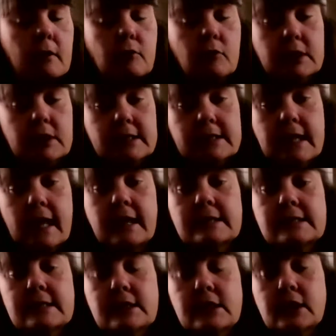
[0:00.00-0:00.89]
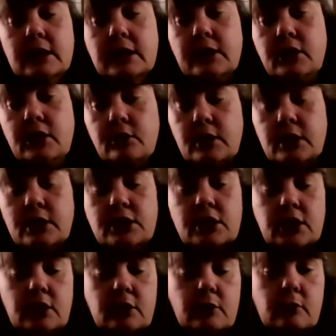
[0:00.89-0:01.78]
Once that's done, you can
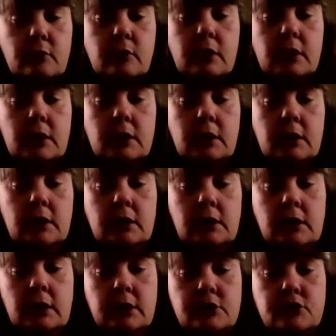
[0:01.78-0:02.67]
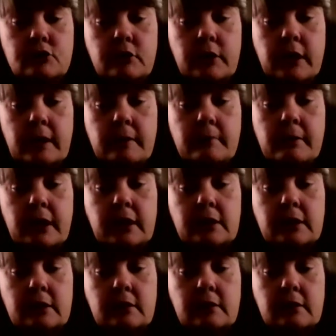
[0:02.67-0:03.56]
do a
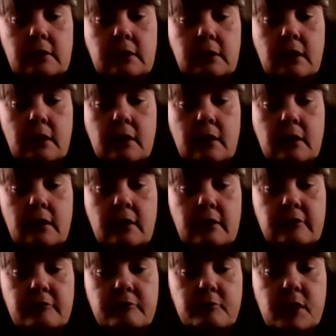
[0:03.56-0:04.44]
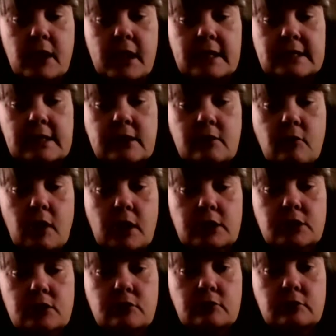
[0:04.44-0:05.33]
treatment of
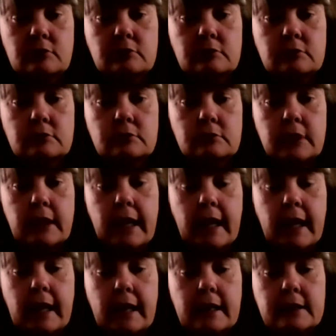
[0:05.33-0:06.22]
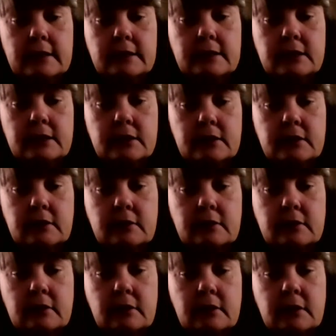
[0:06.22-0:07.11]
Presequantal and
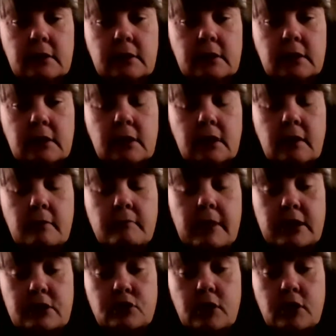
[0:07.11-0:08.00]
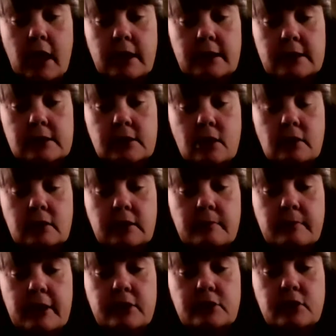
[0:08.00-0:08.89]
Metronidazole. And
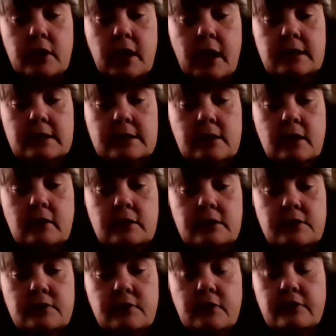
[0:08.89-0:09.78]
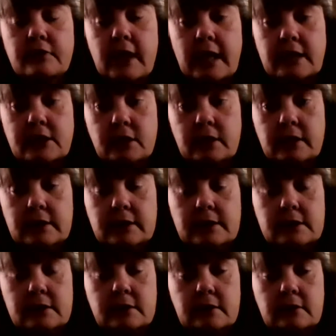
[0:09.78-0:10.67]
the Metronidazole is for
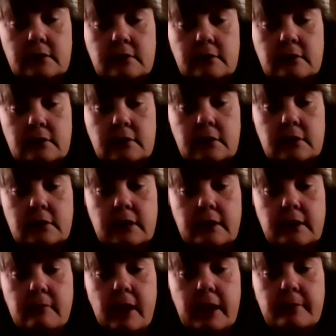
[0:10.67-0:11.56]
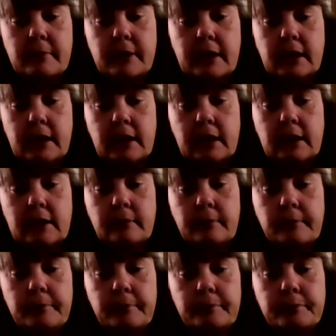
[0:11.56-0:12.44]
flagellates that might be
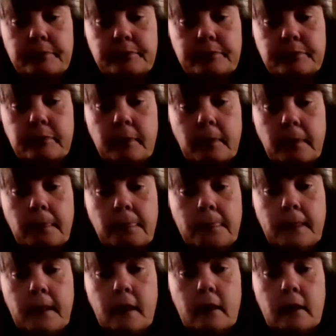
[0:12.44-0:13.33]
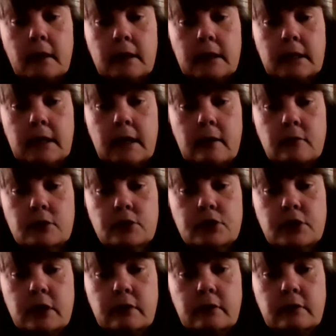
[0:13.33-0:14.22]
in. And I will
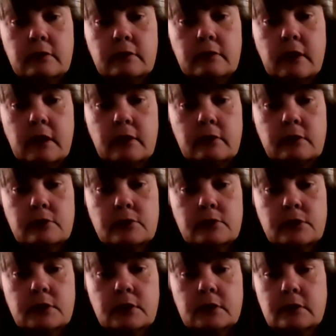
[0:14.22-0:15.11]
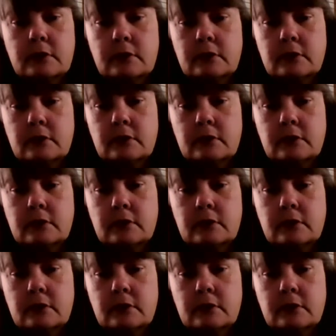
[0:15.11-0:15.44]
show you those.